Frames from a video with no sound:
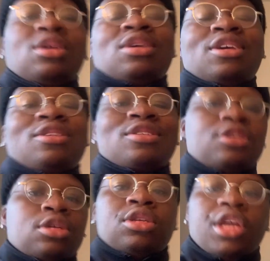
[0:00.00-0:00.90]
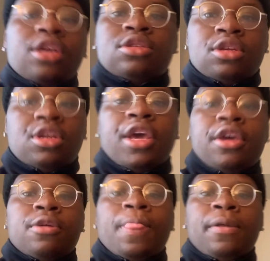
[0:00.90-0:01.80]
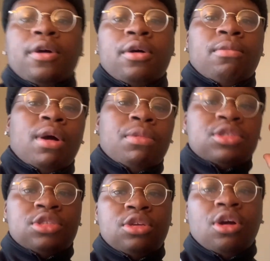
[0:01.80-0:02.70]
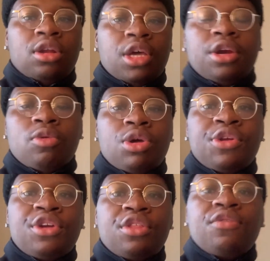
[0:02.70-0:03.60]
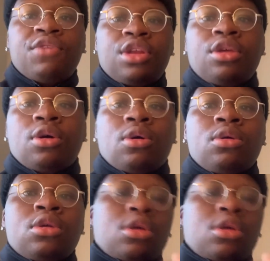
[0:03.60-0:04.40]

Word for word: and a good day today. Um, I'm gonna see y'all later with another video.